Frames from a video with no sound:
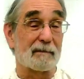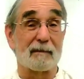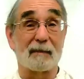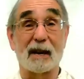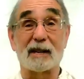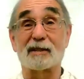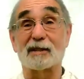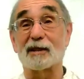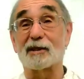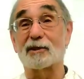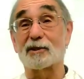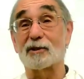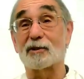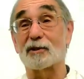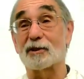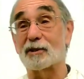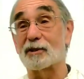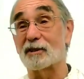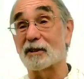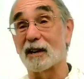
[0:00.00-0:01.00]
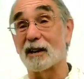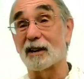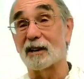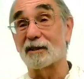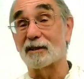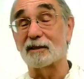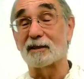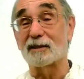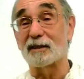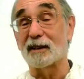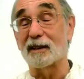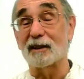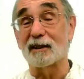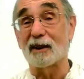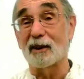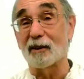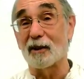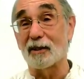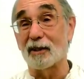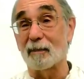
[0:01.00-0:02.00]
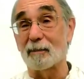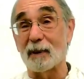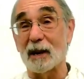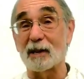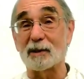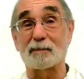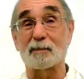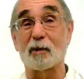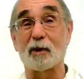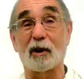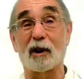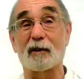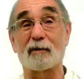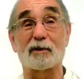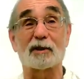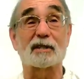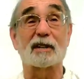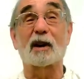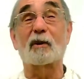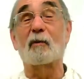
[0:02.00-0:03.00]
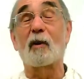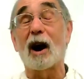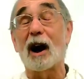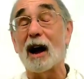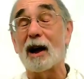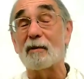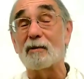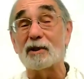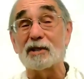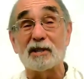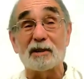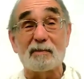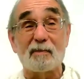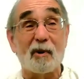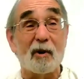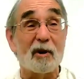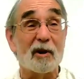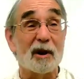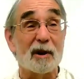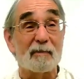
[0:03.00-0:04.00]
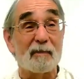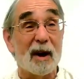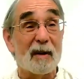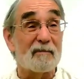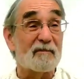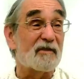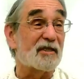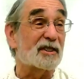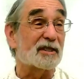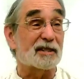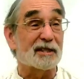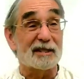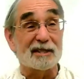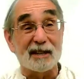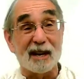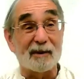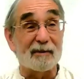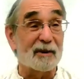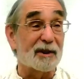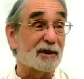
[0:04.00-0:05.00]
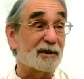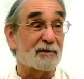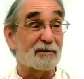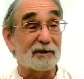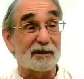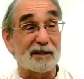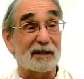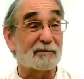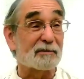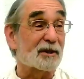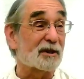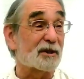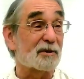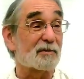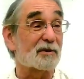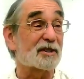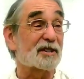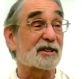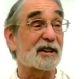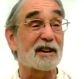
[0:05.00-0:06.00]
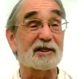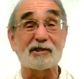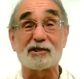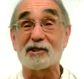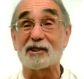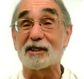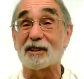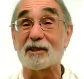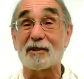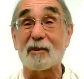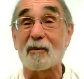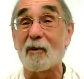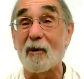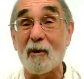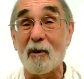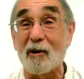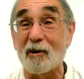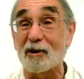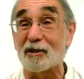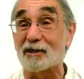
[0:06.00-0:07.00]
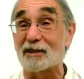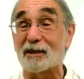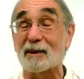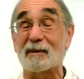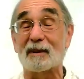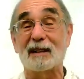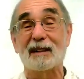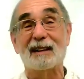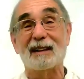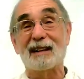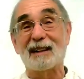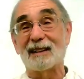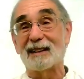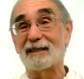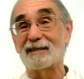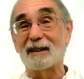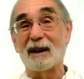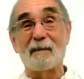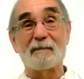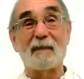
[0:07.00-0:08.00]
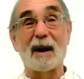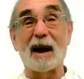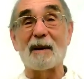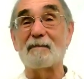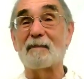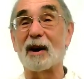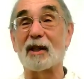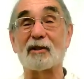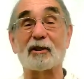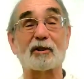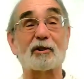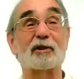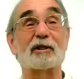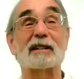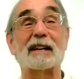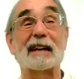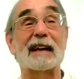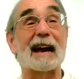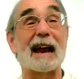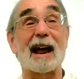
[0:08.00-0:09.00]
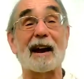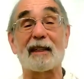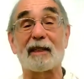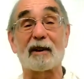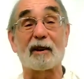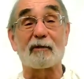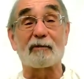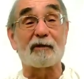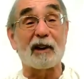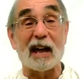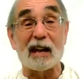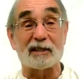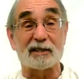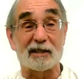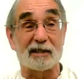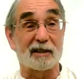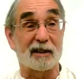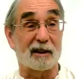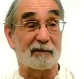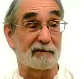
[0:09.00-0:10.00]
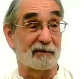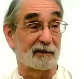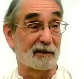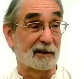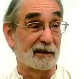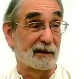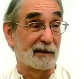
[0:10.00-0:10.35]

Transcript: My sister's sitting there in the passport office saying, "Why was he born in Memphis? Is that where you were stationed in the war?" So that my mother couldn't get out of there fast enough.